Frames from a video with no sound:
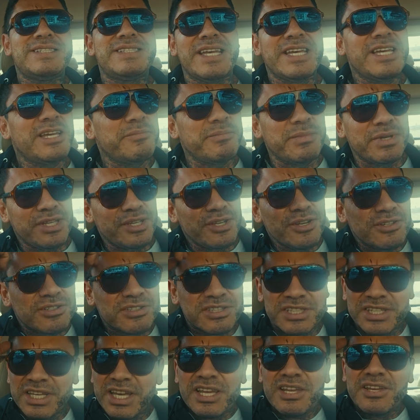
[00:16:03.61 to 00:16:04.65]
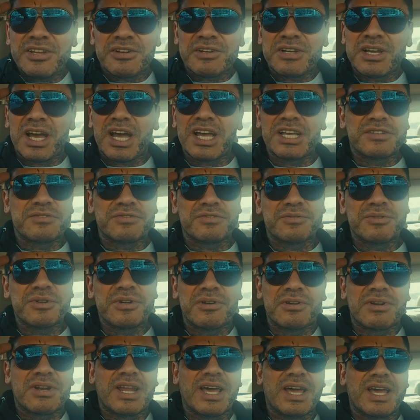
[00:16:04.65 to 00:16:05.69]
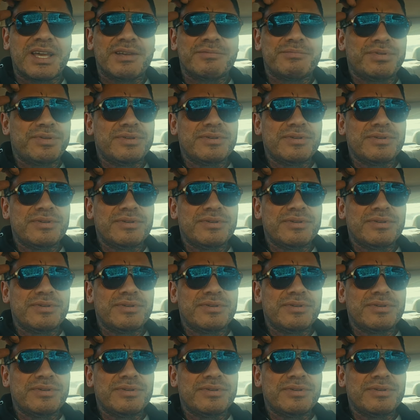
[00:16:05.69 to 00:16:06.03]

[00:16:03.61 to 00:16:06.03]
taken me years to get here, guys, for real. Like,